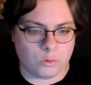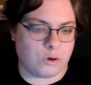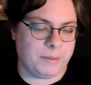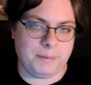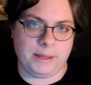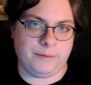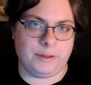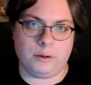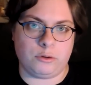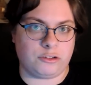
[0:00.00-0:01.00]
or maybe
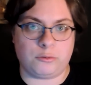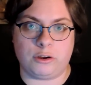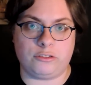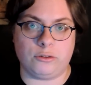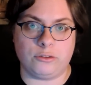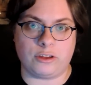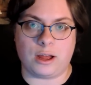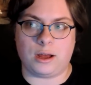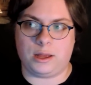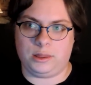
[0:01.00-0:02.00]
even there were some crystals
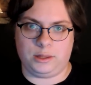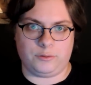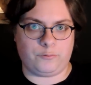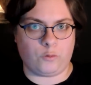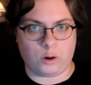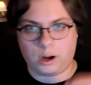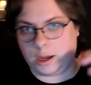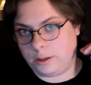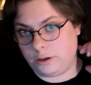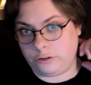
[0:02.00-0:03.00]
on the for
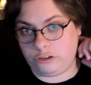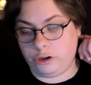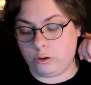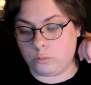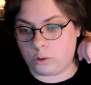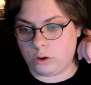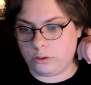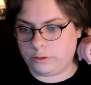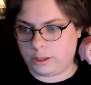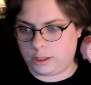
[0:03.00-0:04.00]
on the shield
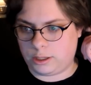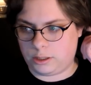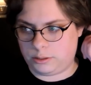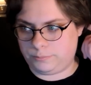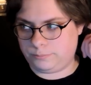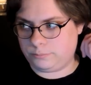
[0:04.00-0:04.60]
world, uh,